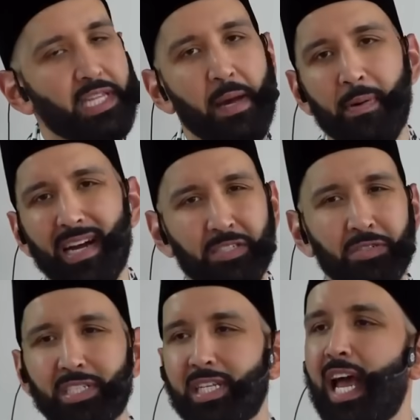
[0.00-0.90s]
the
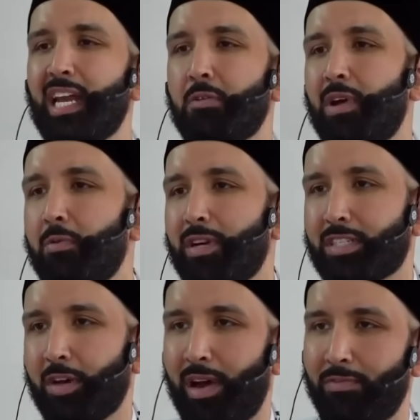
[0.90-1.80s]
oppressors in any way
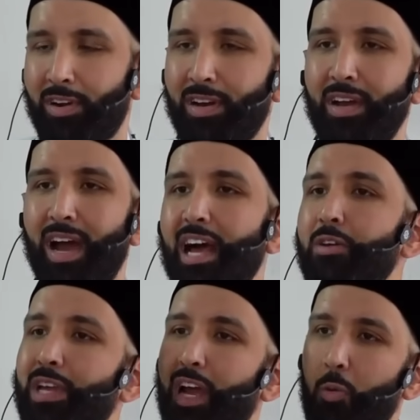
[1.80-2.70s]
whatsoever. I
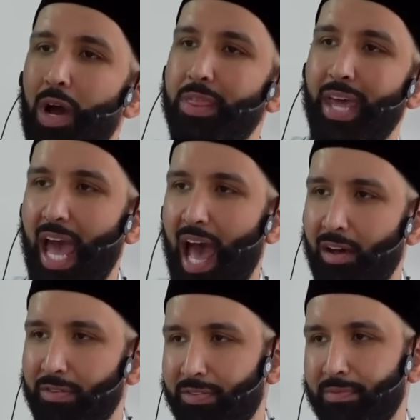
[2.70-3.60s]
don't care what they
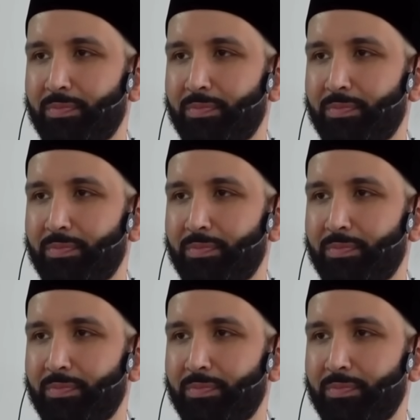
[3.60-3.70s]
have.